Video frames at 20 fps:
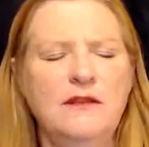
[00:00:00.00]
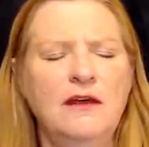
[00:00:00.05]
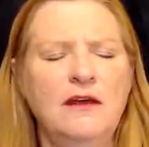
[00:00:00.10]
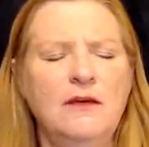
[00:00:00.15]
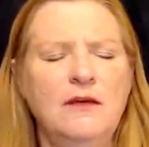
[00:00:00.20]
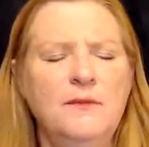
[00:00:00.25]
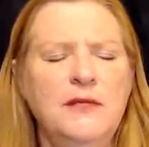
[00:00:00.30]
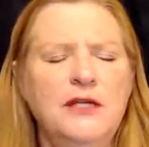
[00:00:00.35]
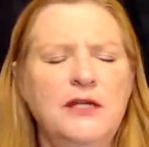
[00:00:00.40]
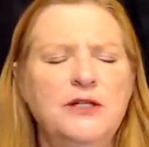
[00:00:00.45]

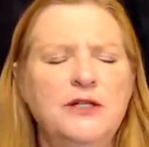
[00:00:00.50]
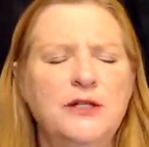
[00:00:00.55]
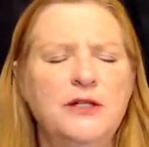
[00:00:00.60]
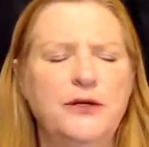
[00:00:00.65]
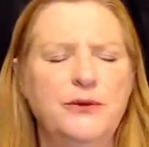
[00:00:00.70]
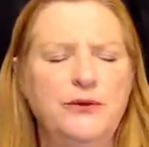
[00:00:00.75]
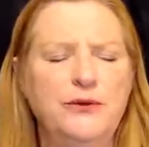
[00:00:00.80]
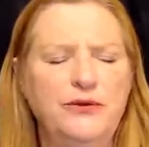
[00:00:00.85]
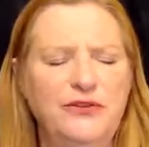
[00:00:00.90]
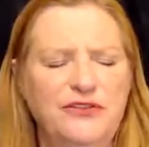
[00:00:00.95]
come in
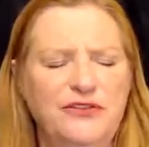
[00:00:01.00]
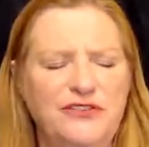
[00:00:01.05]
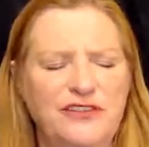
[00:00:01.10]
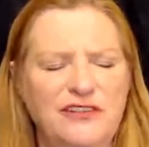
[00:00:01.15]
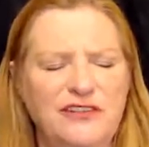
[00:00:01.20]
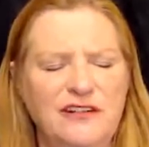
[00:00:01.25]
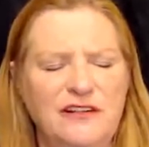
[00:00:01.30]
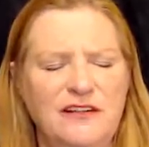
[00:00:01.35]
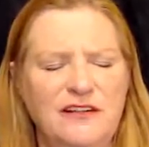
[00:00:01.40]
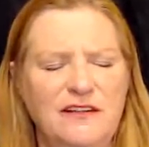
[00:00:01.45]
close
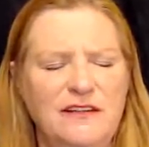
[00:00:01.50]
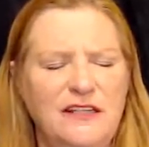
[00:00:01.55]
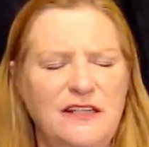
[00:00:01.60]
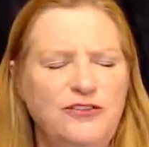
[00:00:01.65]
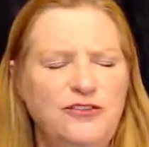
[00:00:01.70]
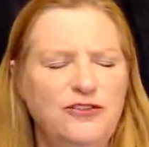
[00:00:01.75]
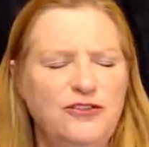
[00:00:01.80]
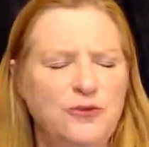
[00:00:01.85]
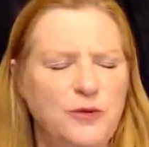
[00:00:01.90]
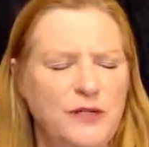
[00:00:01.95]
and that
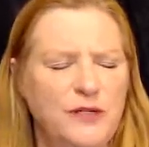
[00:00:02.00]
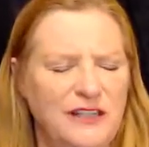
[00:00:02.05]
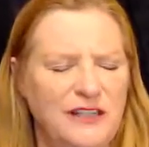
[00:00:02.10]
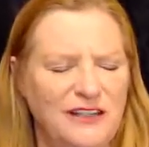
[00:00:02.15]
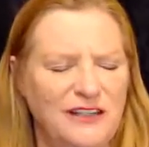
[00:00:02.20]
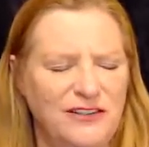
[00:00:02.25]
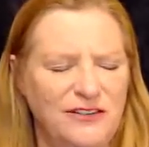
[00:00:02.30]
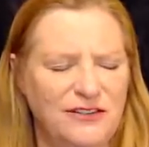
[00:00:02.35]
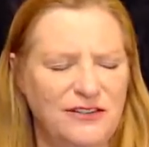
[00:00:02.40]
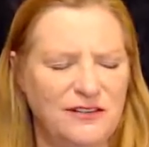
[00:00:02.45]
they join
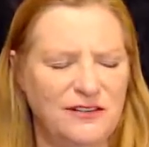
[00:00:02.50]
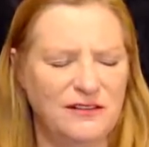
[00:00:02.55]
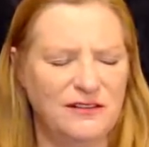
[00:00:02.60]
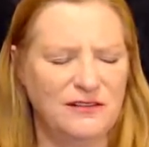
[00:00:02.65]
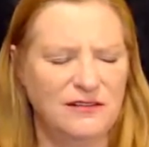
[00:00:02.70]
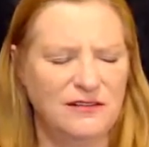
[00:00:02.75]
us